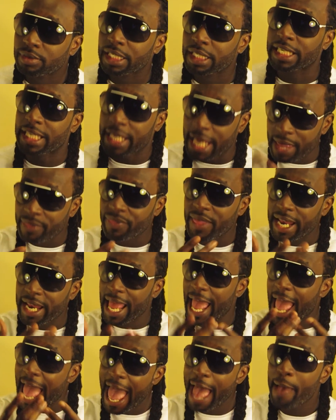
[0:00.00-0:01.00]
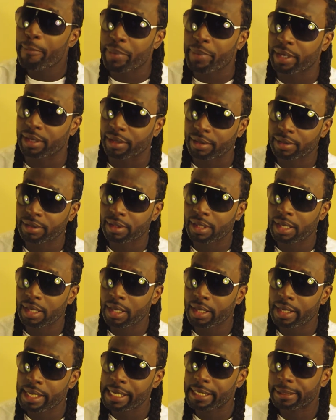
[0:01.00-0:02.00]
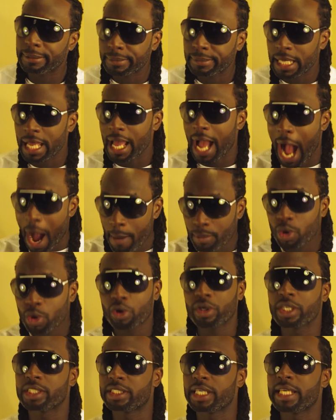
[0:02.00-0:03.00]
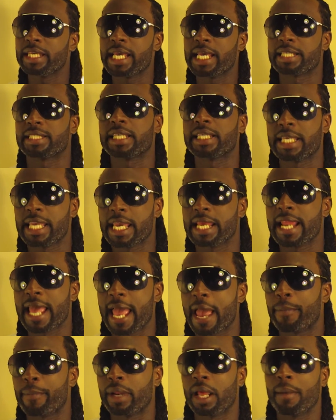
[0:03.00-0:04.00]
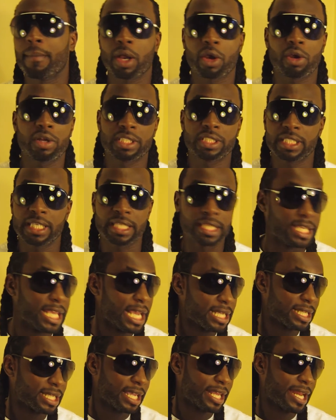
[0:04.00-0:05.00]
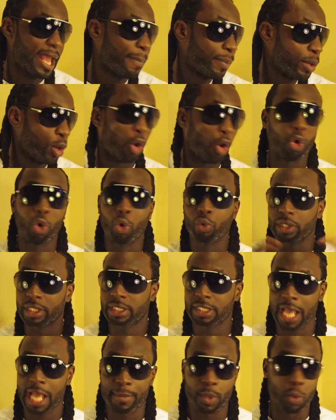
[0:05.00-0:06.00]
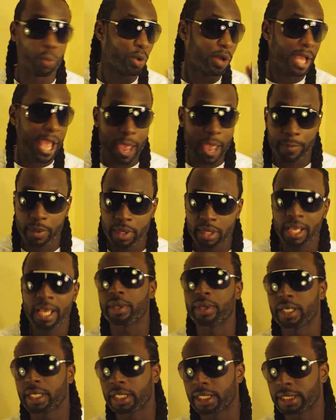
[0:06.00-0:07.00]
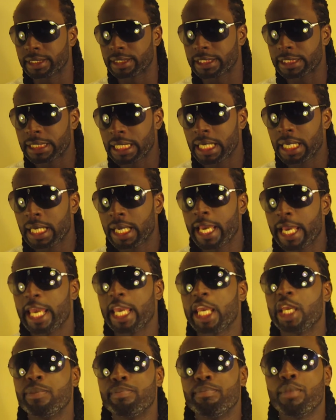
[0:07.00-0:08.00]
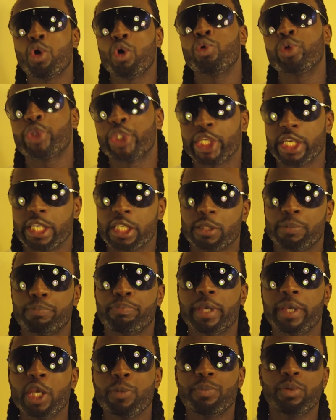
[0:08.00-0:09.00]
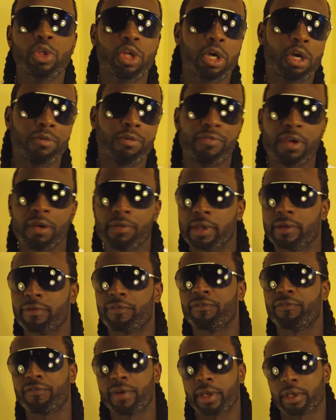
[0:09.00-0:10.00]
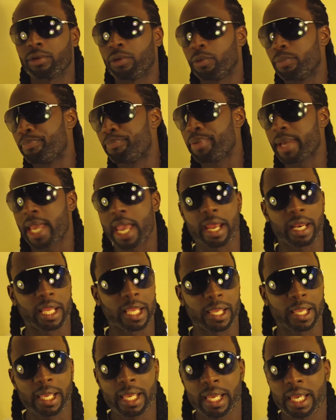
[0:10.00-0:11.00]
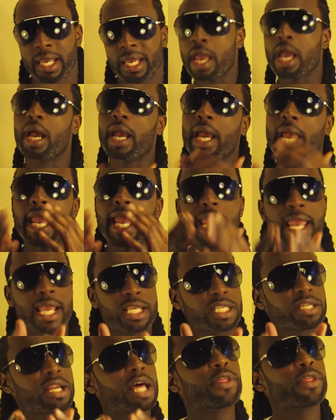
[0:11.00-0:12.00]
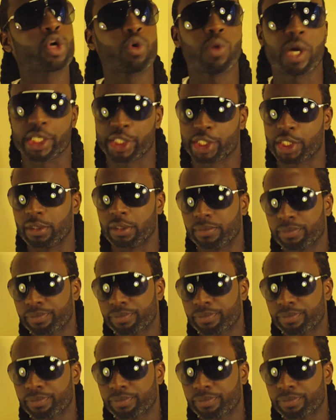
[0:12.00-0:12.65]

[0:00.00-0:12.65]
Can that happen? I'm going to say yes, it can happen. I'm not going to say that yes, it can happen all the time. It will happen because emotions, people are very fickle, petty. Here's another question.